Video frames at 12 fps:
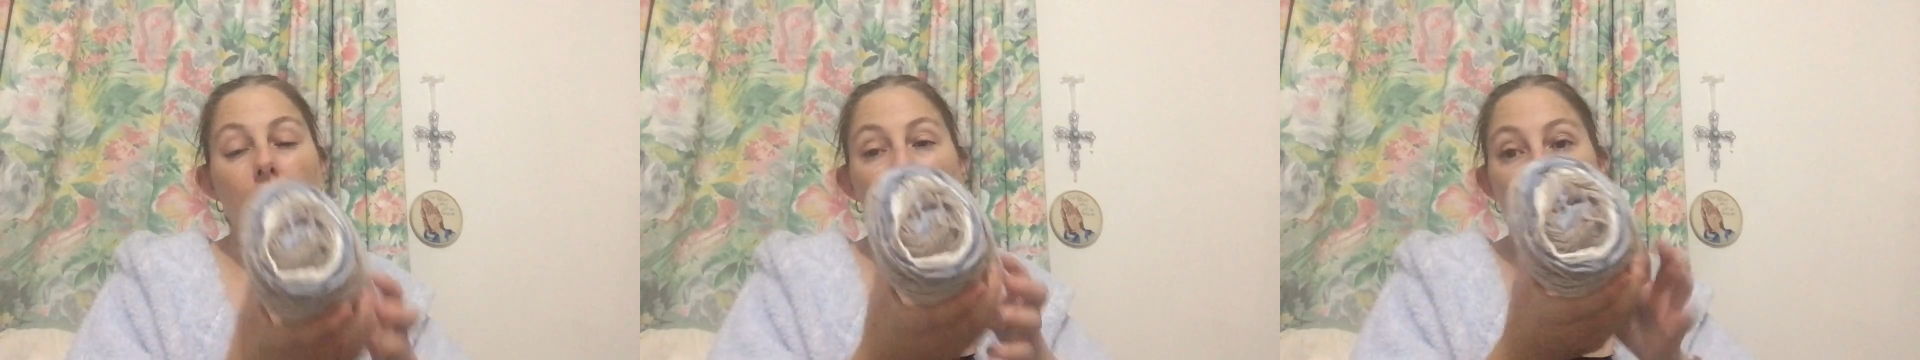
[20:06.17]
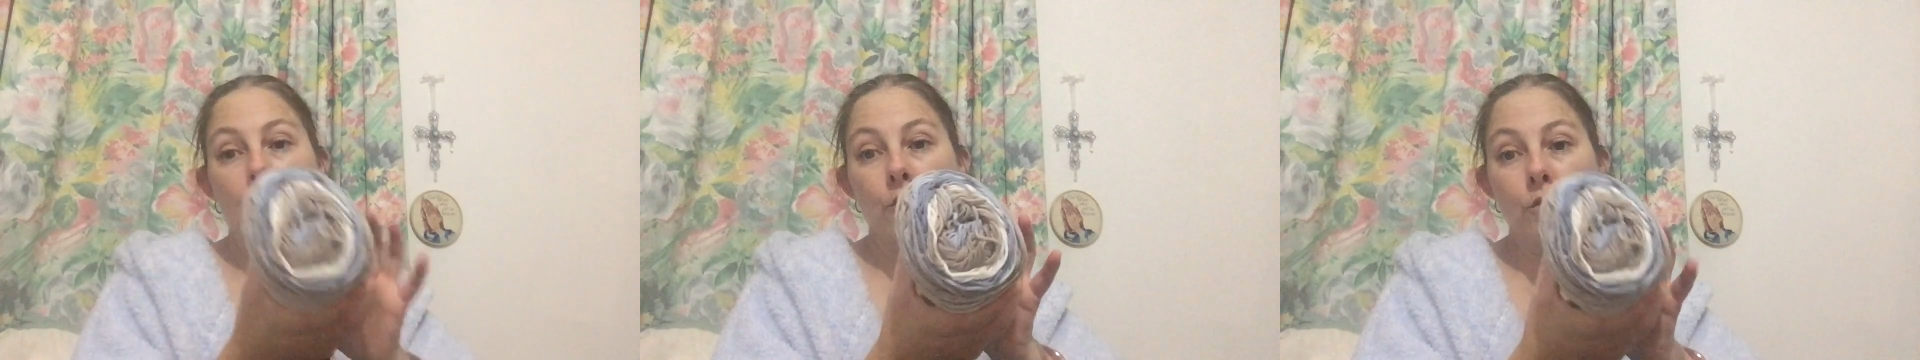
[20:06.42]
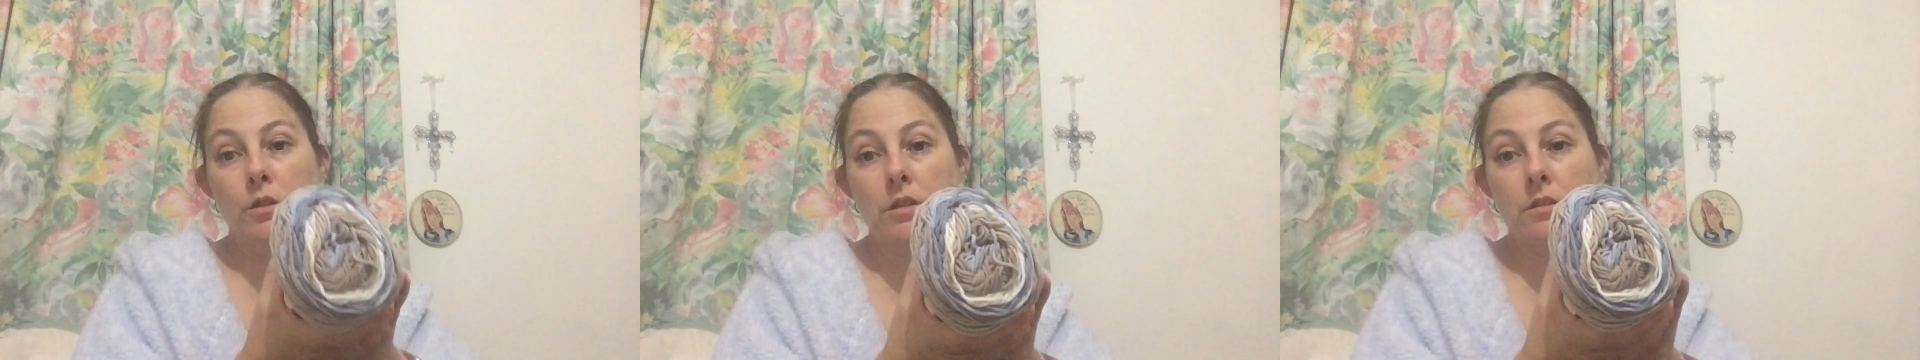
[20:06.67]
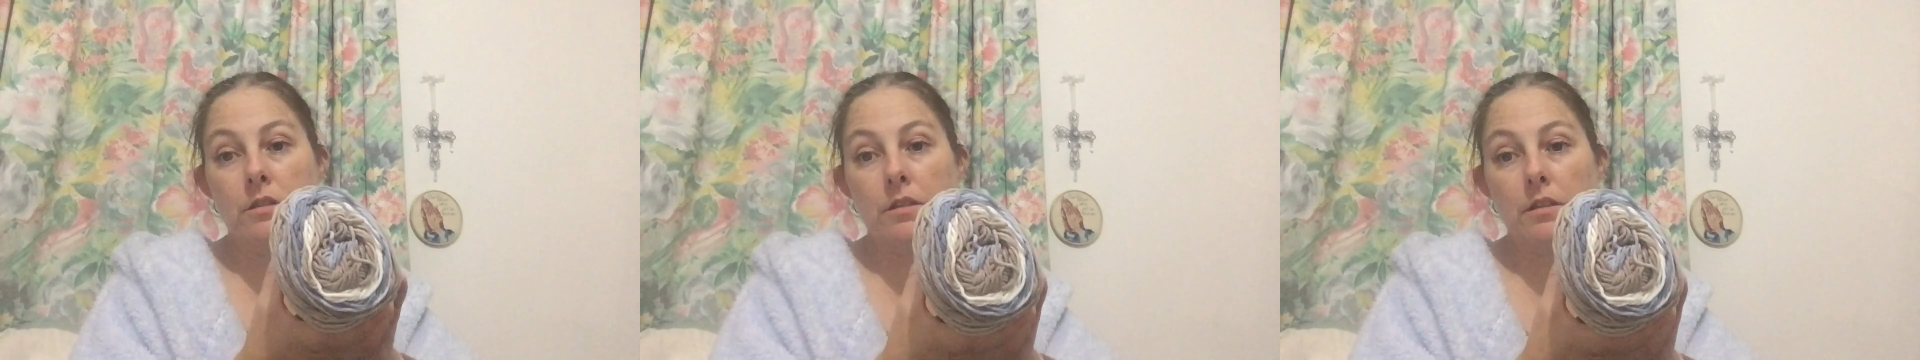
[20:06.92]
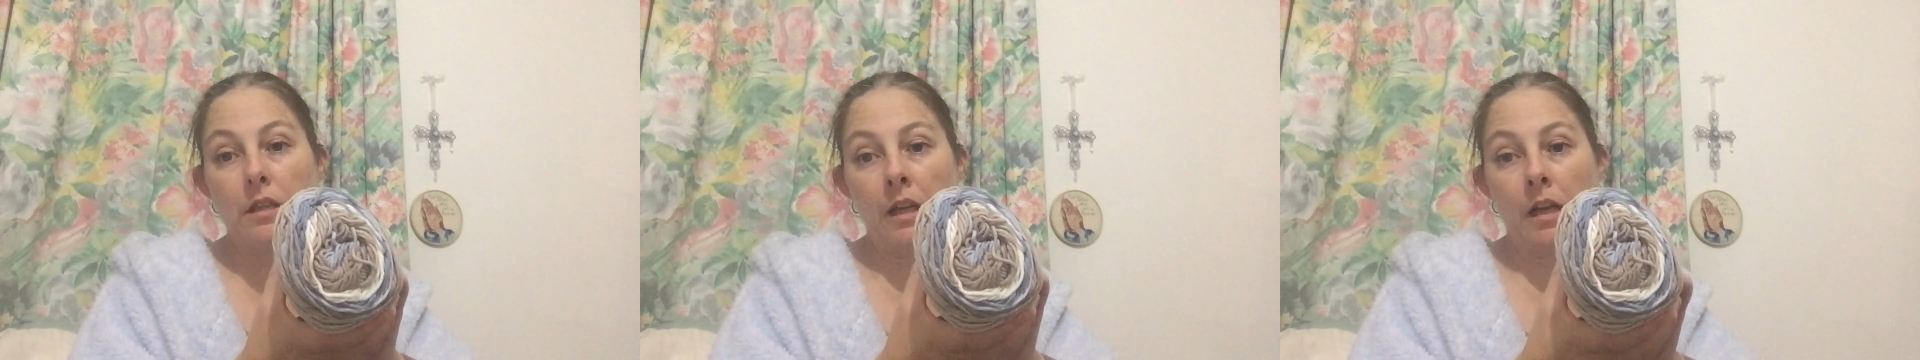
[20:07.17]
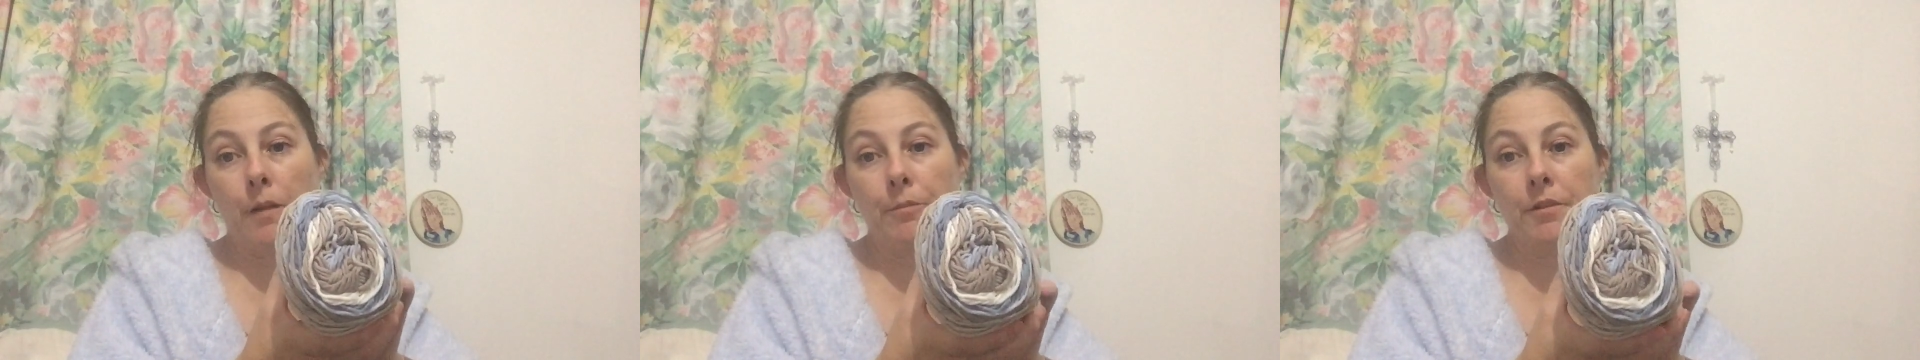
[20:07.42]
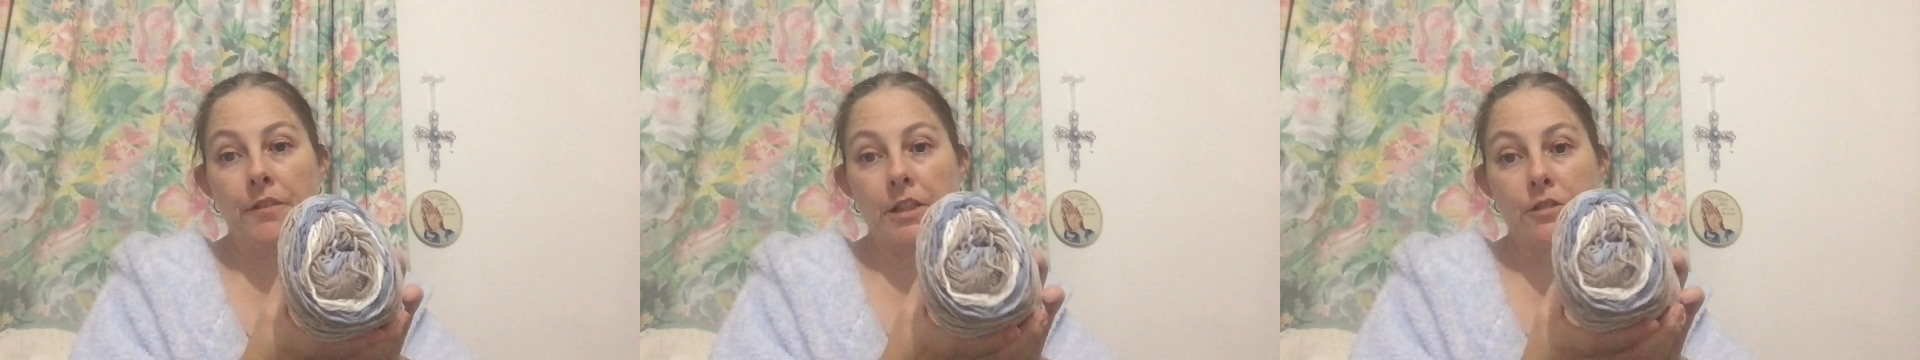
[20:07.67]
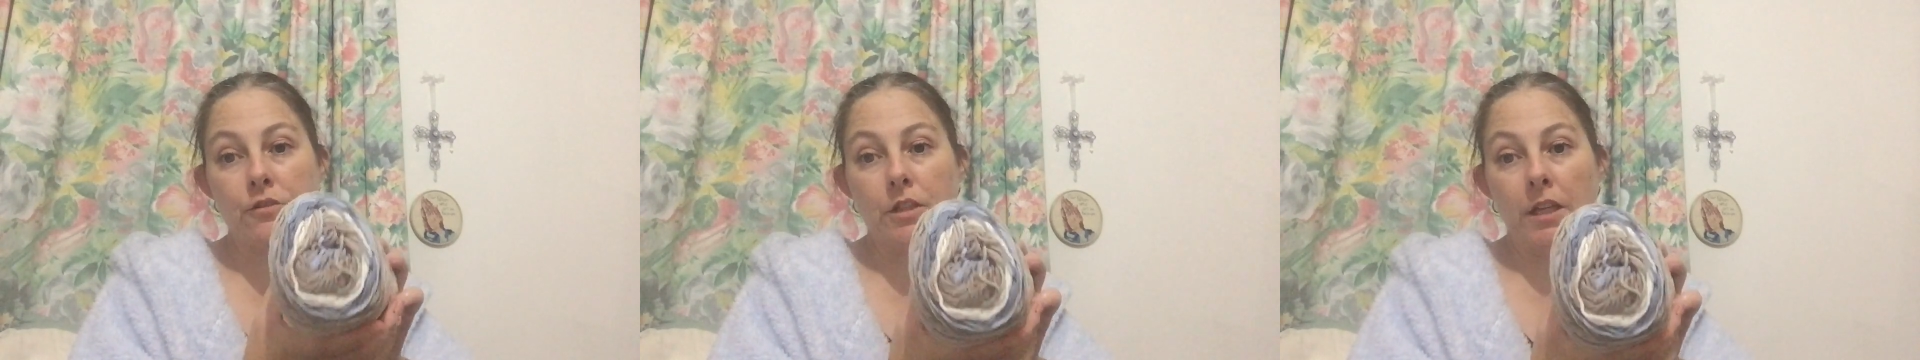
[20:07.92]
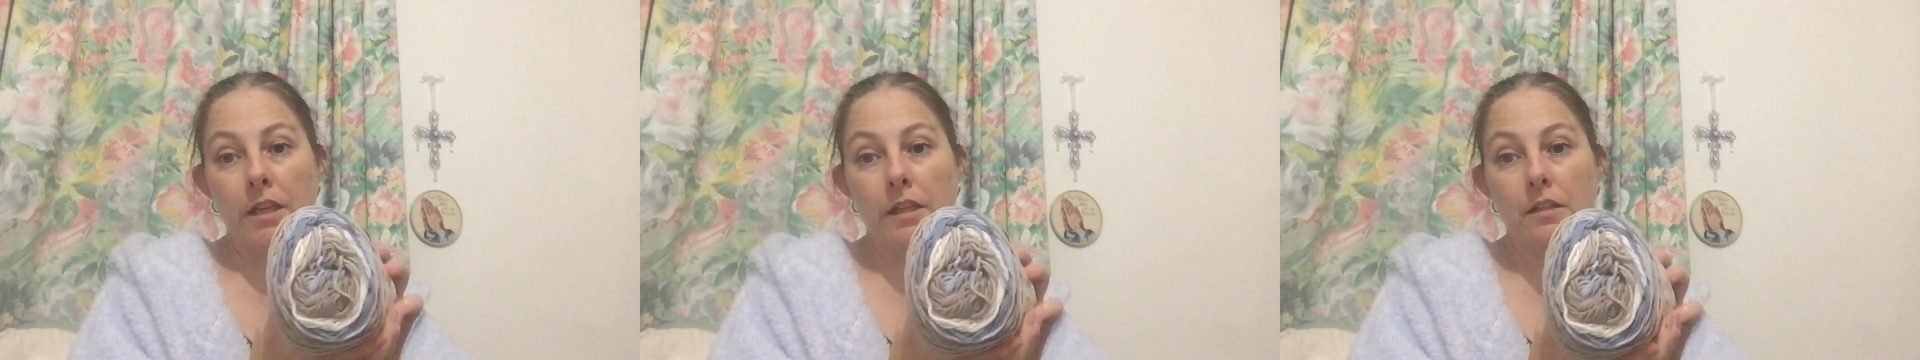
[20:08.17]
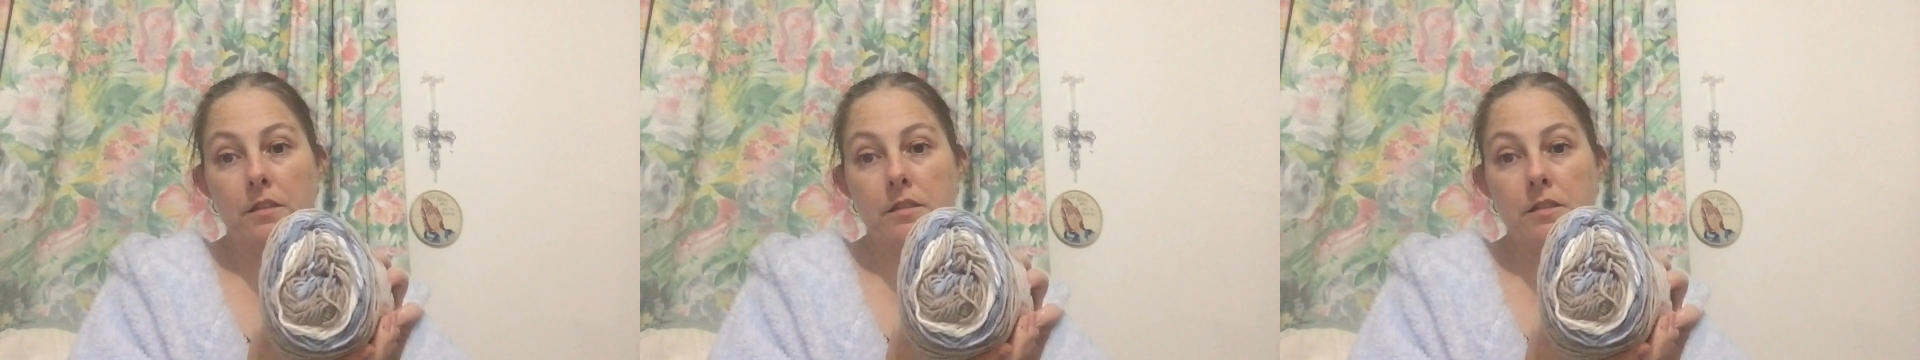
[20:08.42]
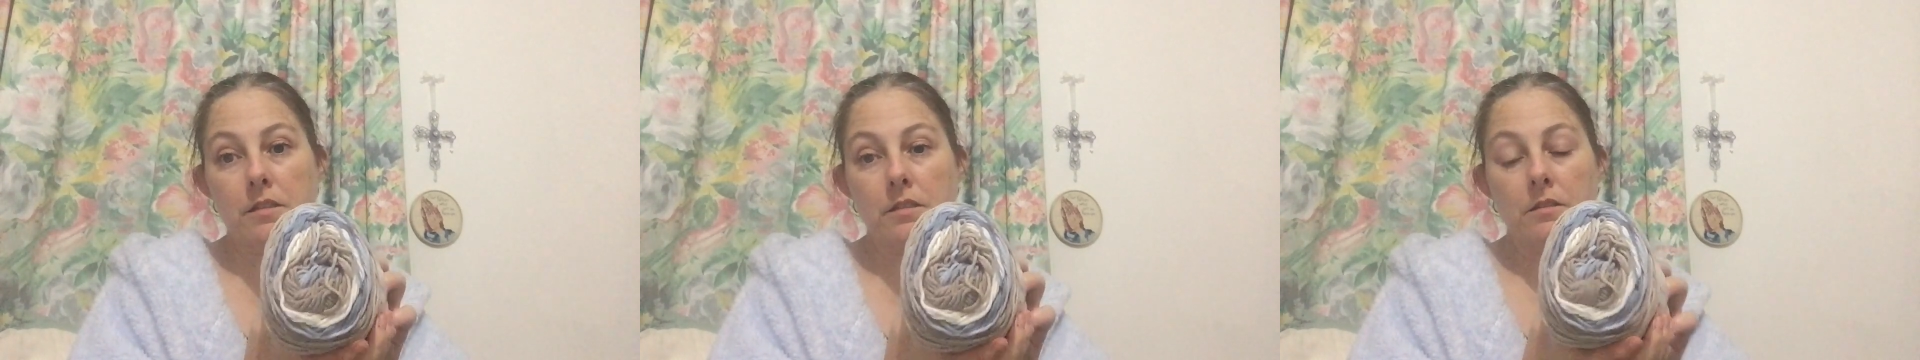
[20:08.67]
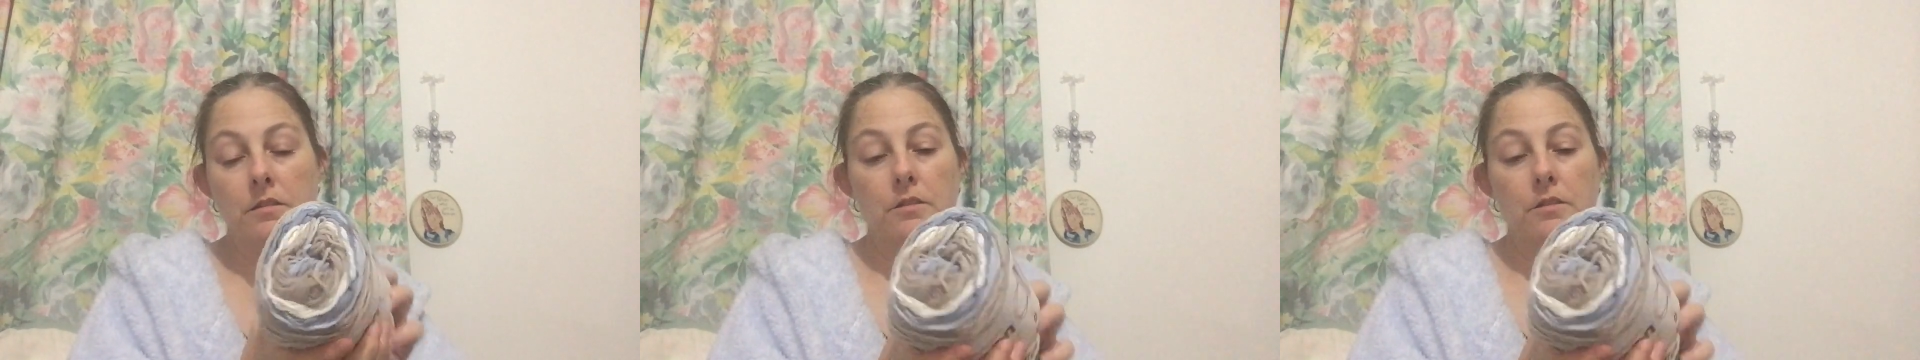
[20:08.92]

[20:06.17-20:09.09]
I ordered a couple of extra cakes